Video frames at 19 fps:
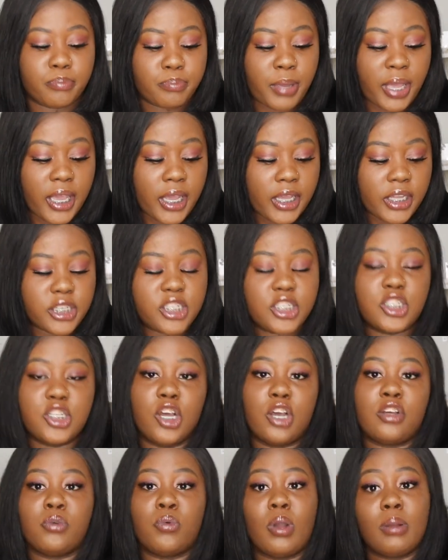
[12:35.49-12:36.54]
page,
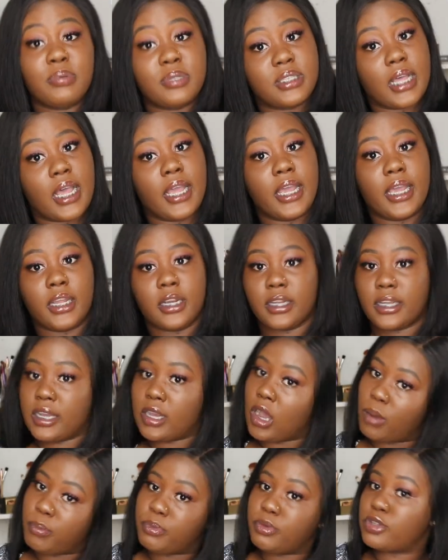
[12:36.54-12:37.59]
the website, and
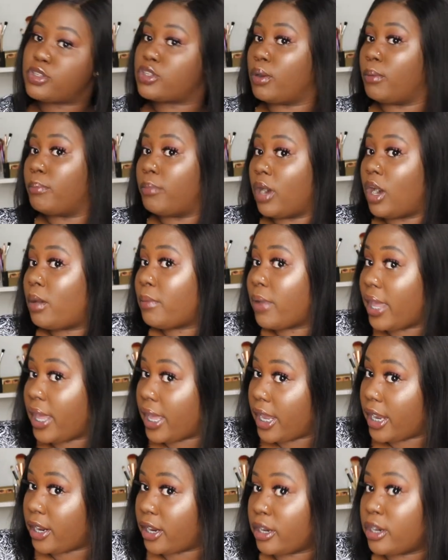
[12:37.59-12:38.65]
cop you some bomb
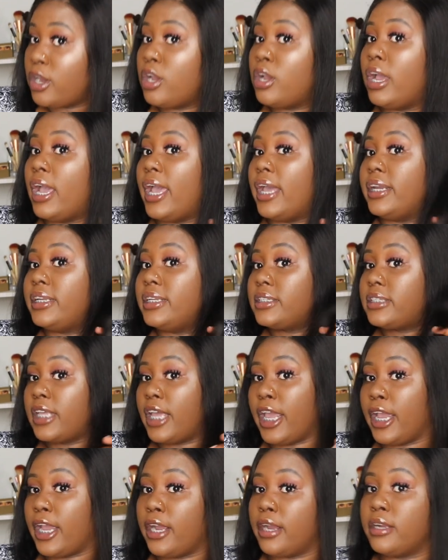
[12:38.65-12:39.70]
hair. And this
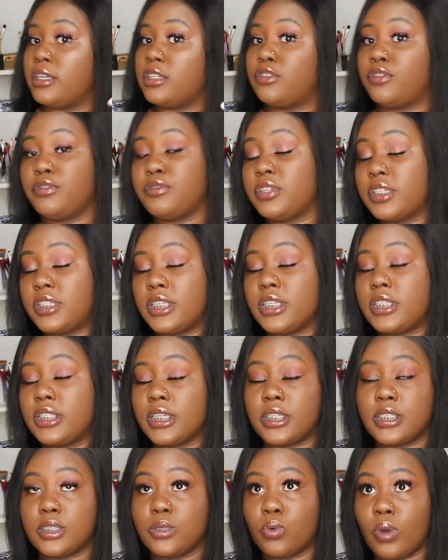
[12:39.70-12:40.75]
hair is
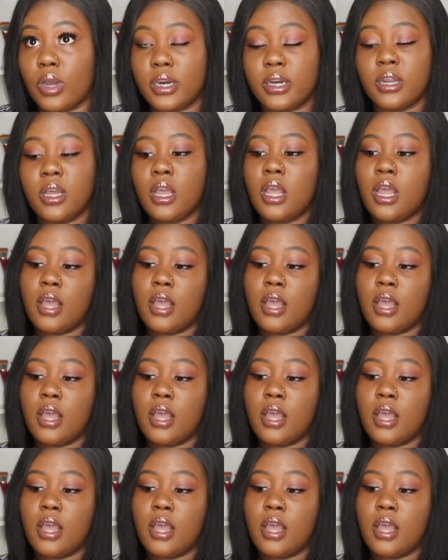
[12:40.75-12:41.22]
$56.61